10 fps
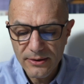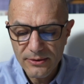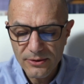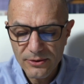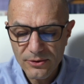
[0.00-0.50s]

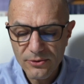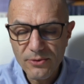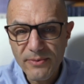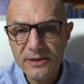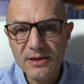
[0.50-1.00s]

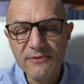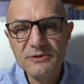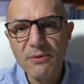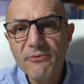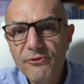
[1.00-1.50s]
you might have
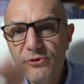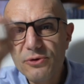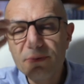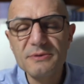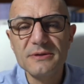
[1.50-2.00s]
some
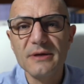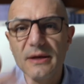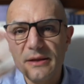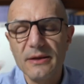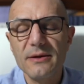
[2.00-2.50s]
fumes
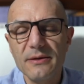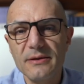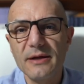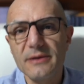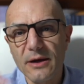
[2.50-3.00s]

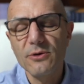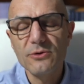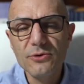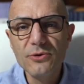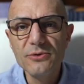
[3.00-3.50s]
that are
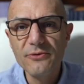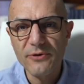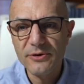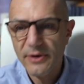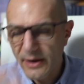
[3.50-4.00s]
not good
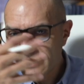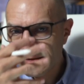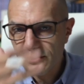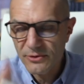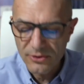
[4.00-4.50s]
for your health,
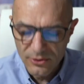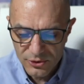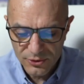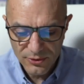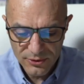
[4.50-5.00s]
so you
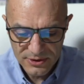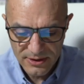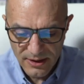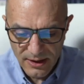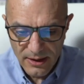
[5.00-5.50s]
should use
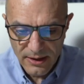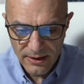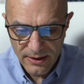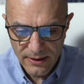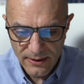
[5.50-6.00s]

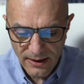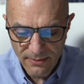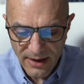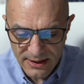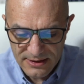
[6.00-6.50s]
a
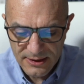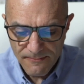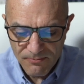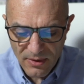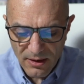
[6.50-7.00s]
mask.
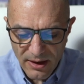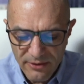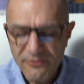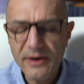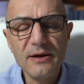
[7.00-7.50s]

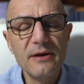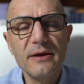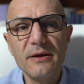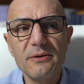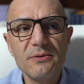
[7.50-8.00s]
And
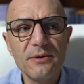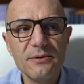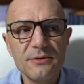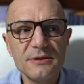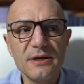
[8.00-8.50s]
finally,
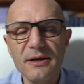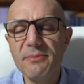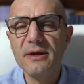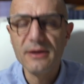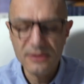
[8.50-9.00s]
the
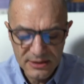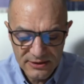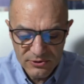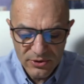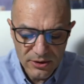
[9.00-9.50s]
ceramic
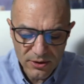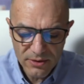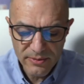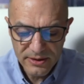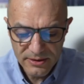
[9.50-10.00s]
adhesives, the
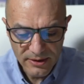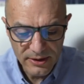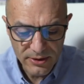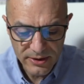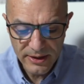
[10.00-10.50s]

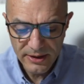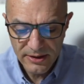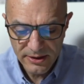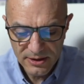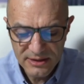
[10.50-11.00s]
inorganic
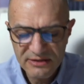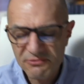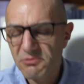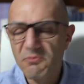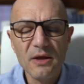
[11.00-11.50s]
adhesives,